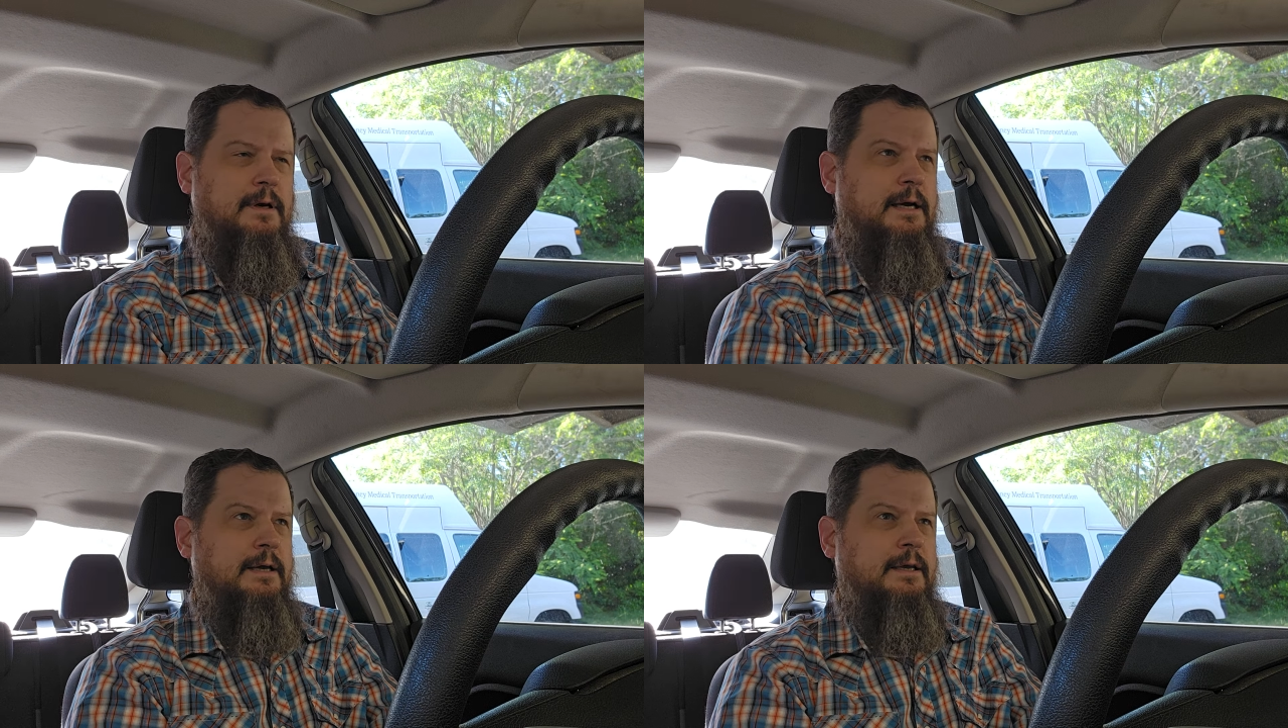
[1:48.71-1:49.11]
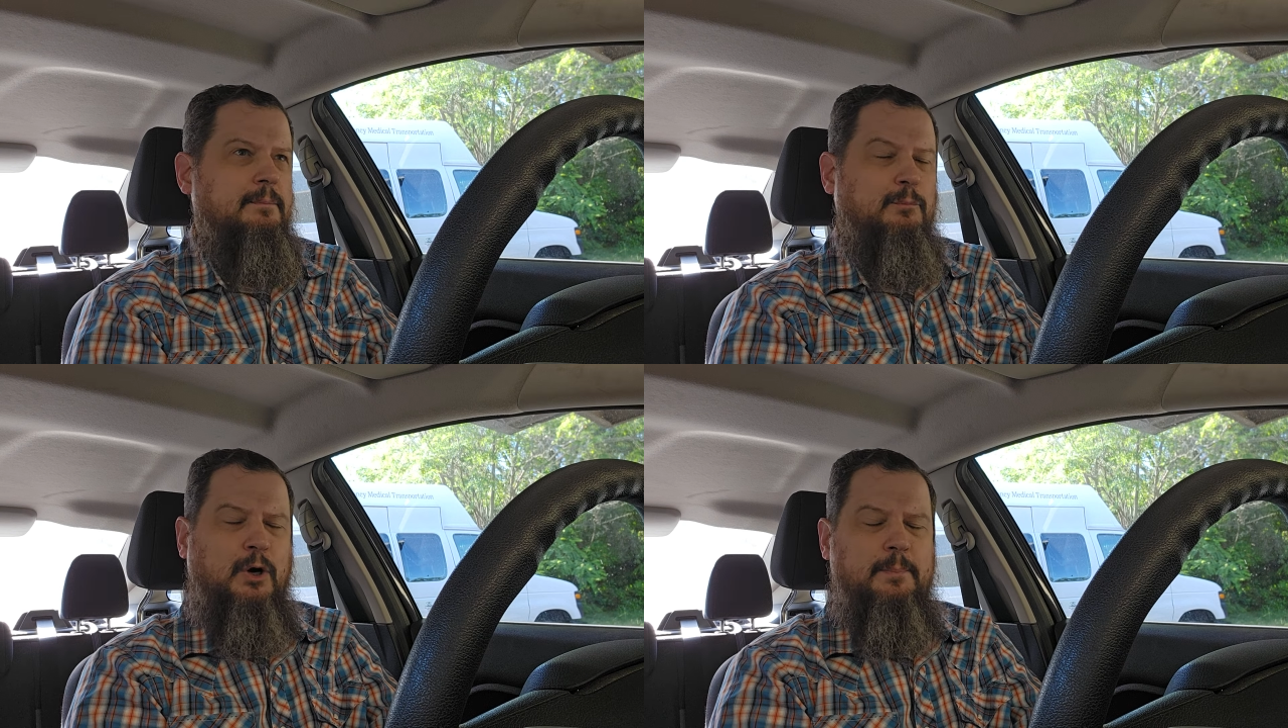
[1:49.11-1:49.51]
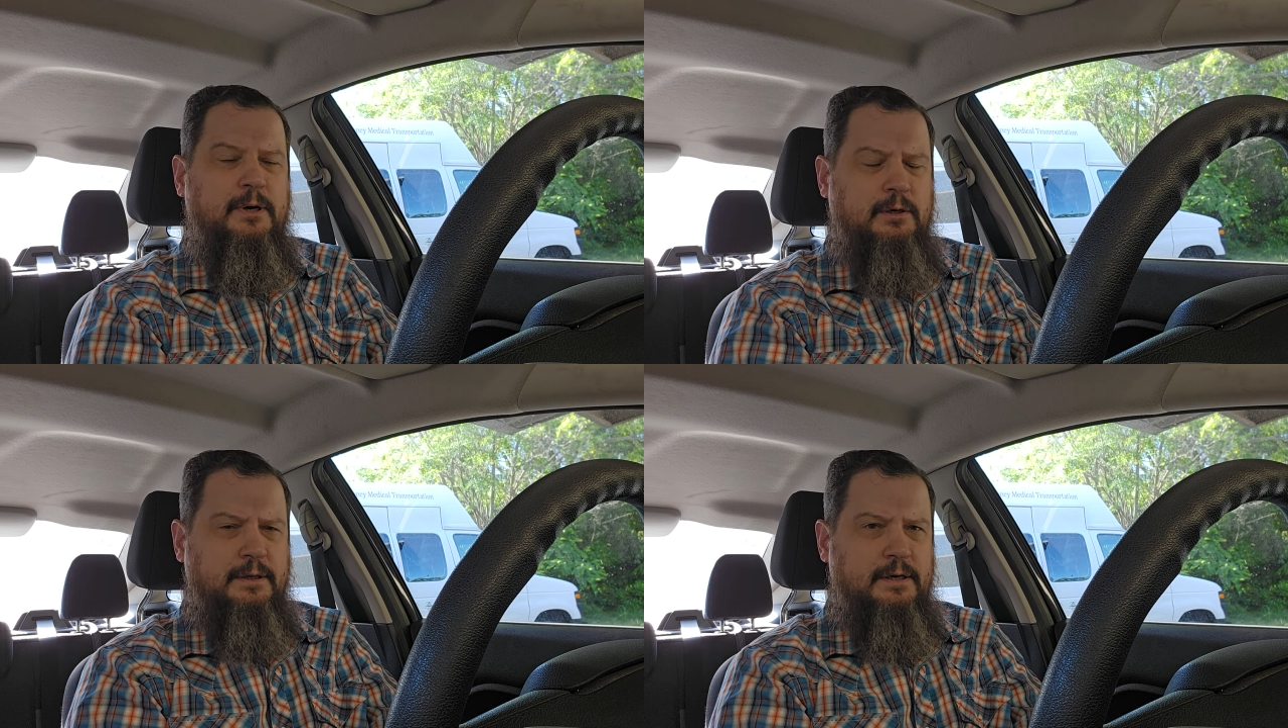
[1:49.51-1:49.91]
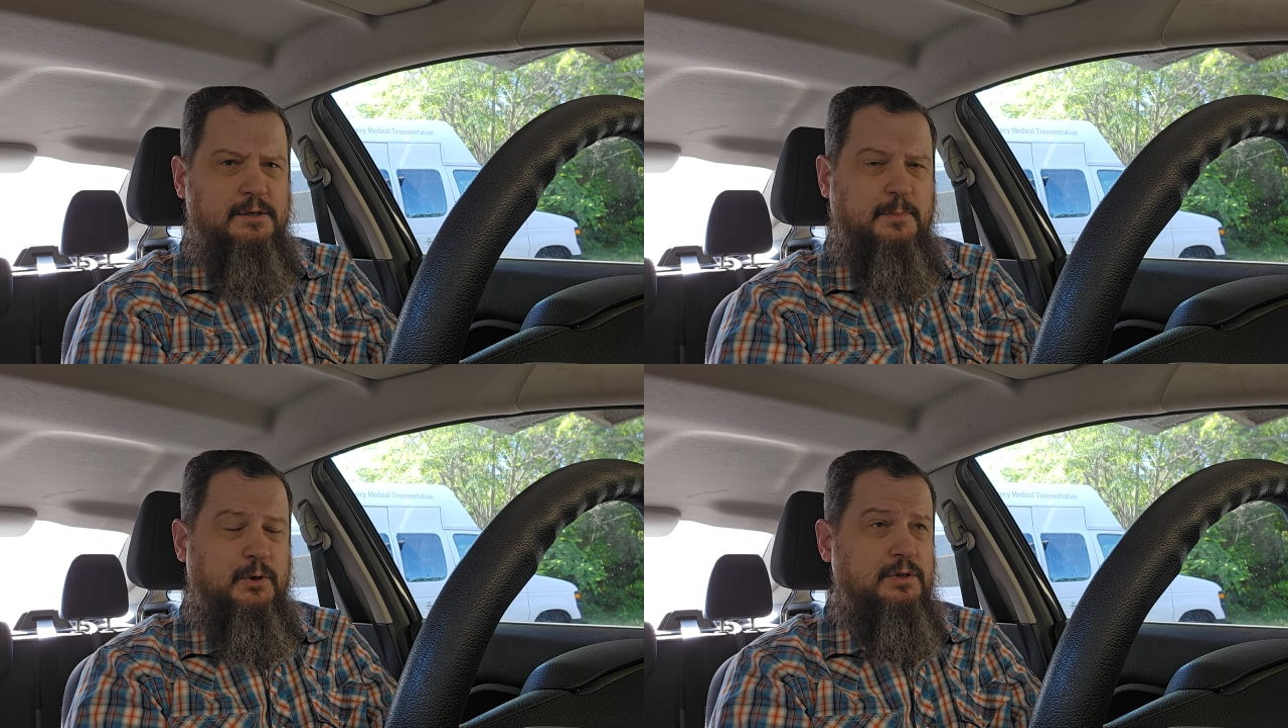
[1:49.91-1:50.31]
Uh, he primarily does
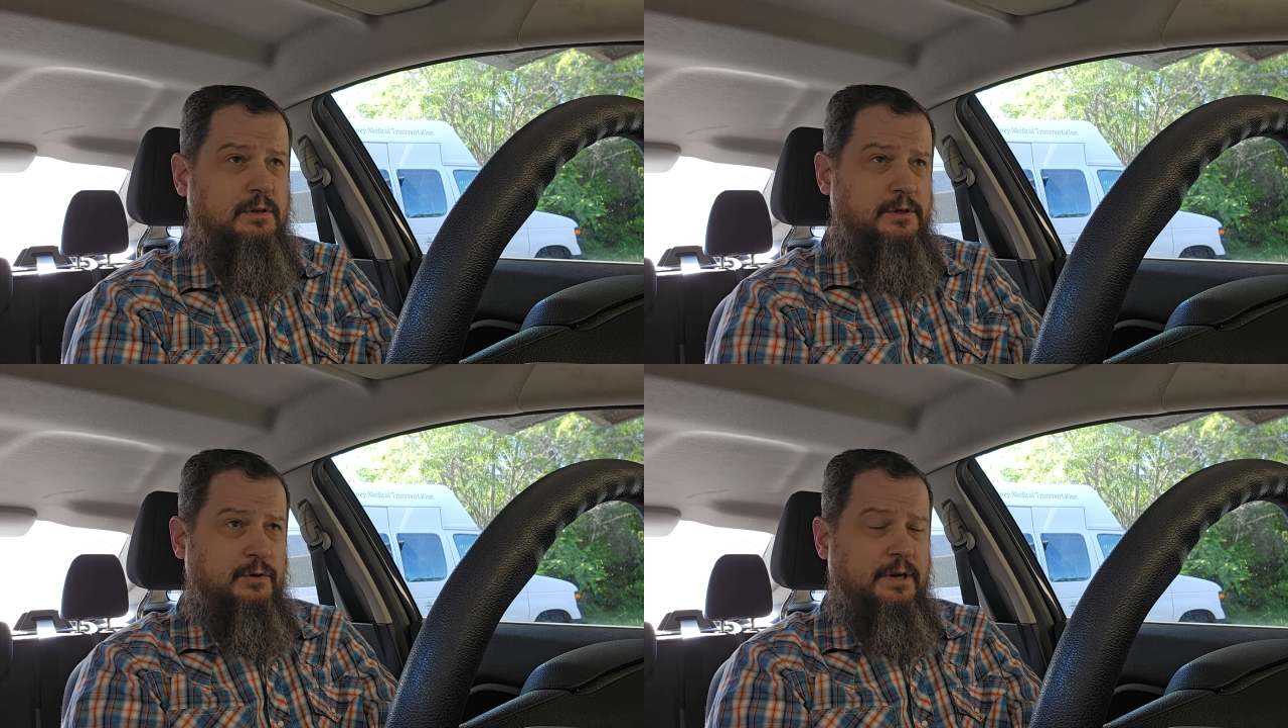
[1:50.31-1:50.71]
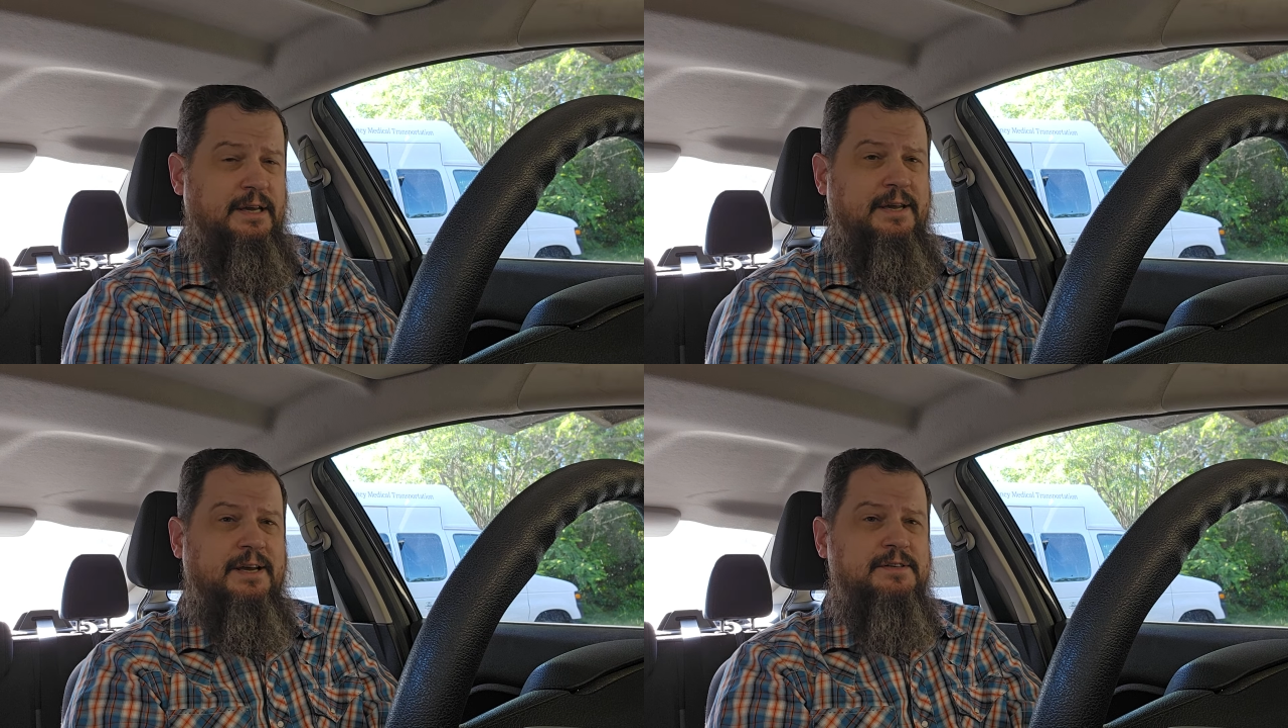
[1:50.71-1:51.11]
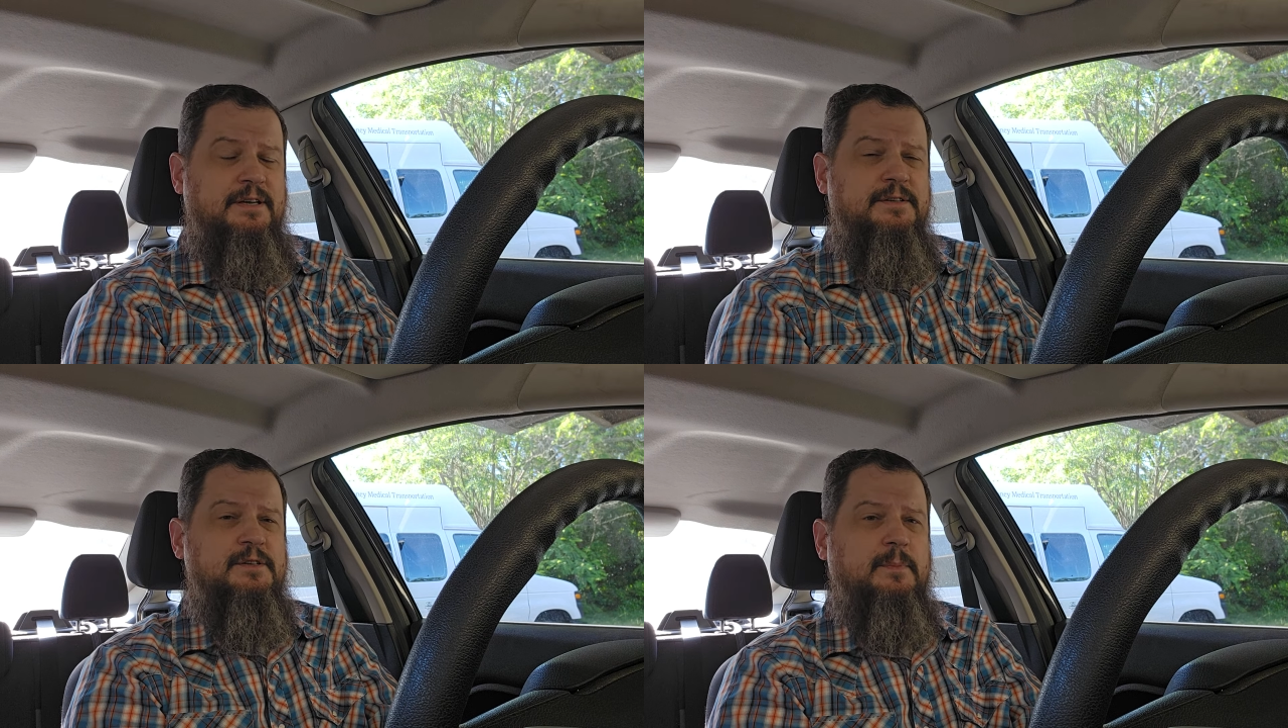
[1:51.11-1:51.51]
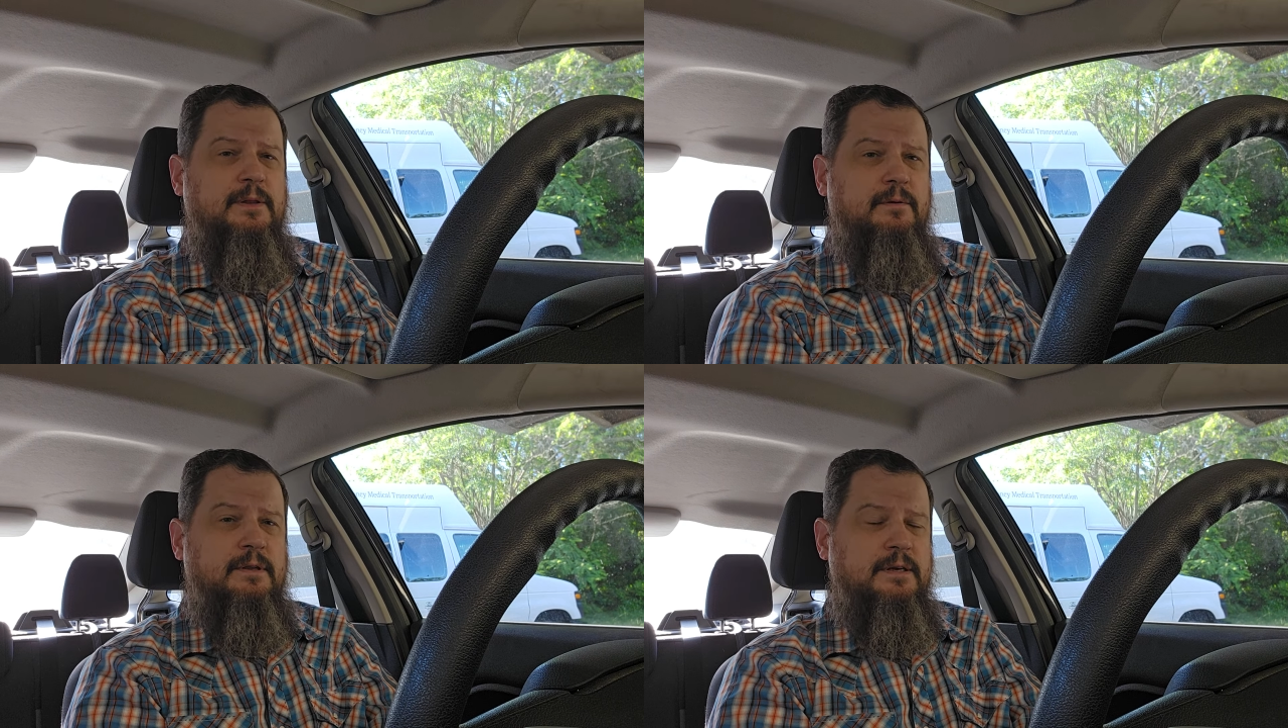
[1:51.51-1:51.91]
personal injury. He has done some
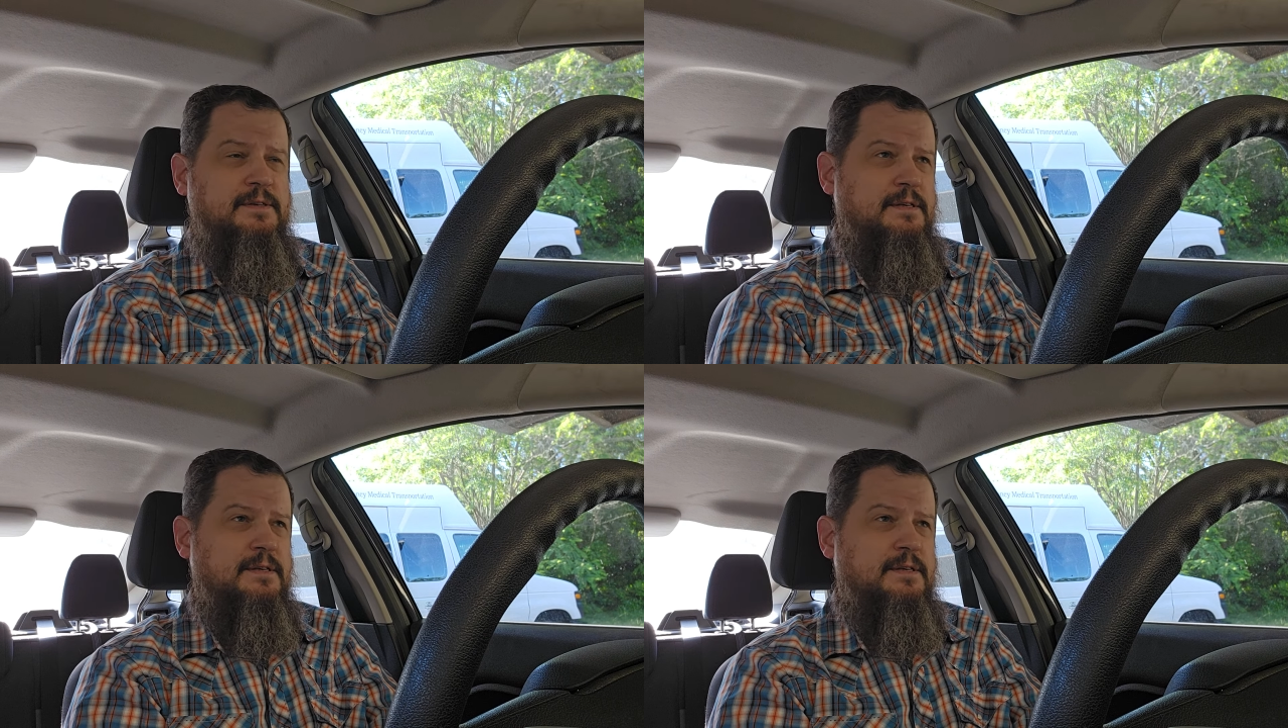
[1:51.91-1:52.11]
other things.